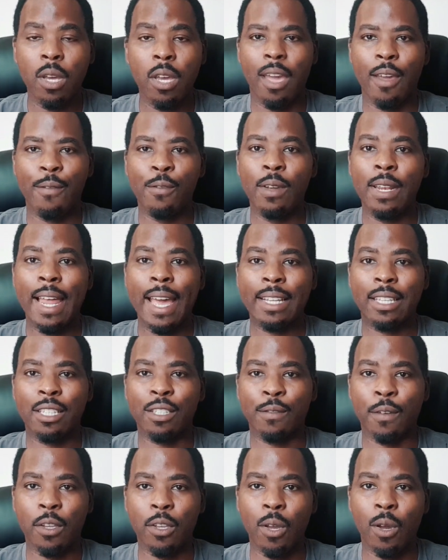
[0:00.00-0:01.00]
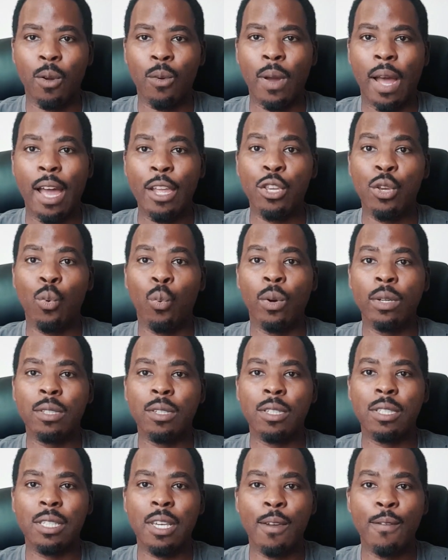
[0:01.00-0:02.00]
If you like this video and you want
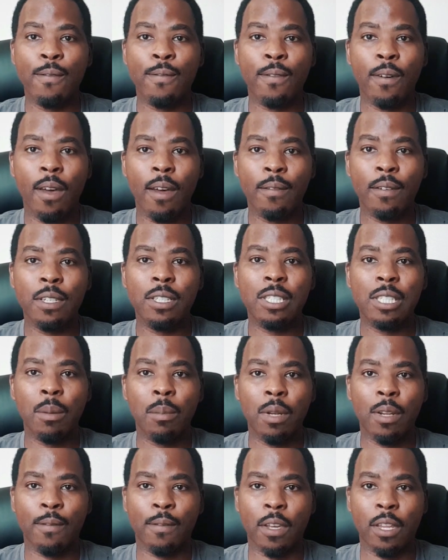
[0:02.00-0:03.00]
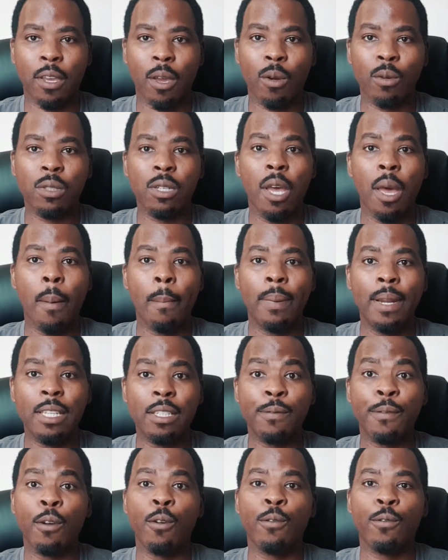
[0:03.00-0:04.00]
to see further similar videos,
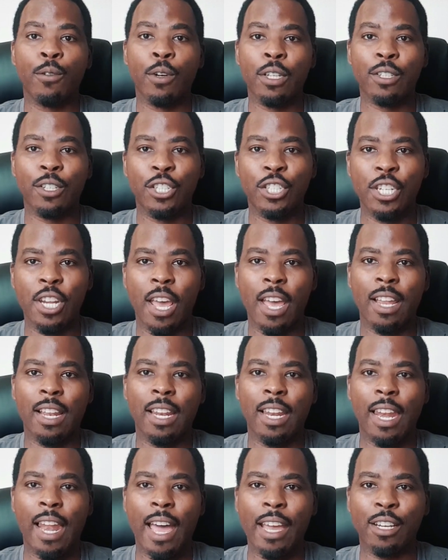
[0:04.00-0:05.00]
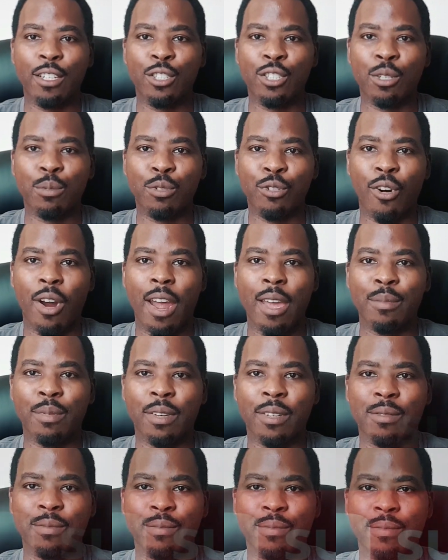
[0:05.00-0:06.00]
please feel free to share, like and
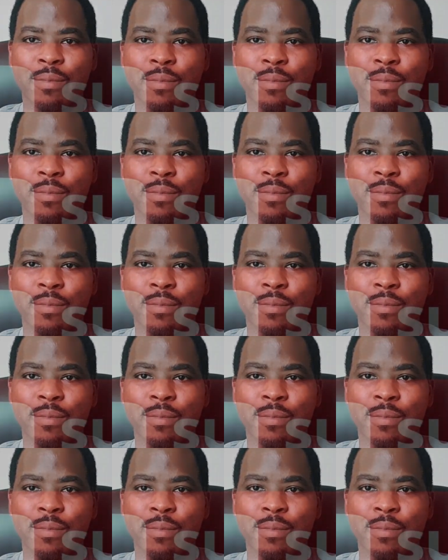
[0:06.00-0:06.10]
subscribe.